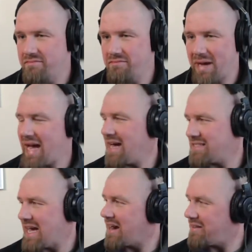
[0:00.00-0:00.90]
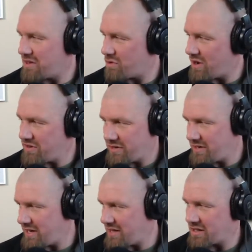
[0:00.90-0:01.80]
pads out of the equation
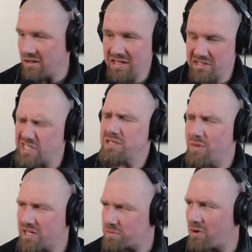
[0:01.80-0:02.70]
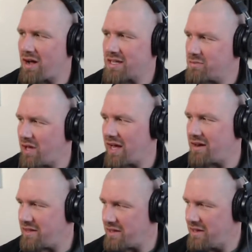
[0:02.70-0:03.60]
and, and the collisions as much as possible out
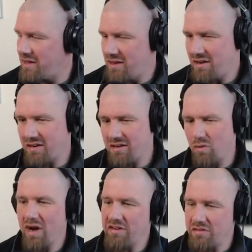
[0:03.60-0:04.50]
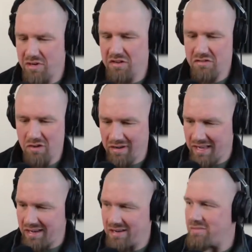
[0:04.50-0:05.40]
of the equation. But you start
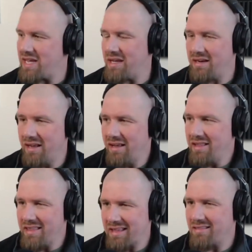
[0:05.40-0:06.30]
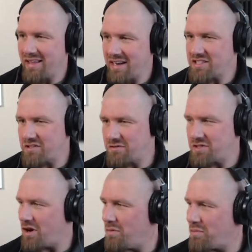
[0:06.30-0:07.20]
getting them in the athletic
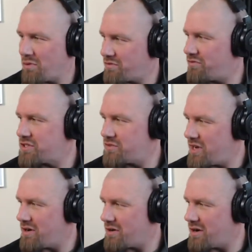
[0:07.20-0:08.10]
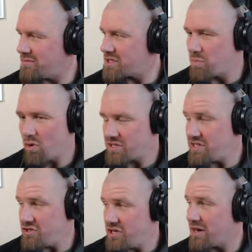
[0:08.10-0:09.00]
scope or sphere of sports
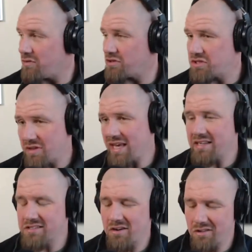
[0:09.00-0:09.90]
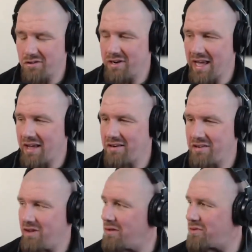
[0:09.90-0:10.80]
in general, so they can start learning how to
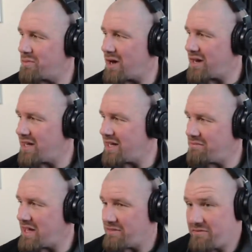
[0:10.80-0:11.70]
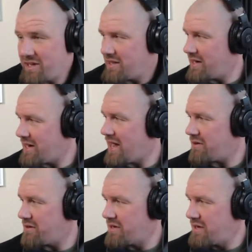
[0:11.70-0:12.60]
develop their body and, and feeling it out.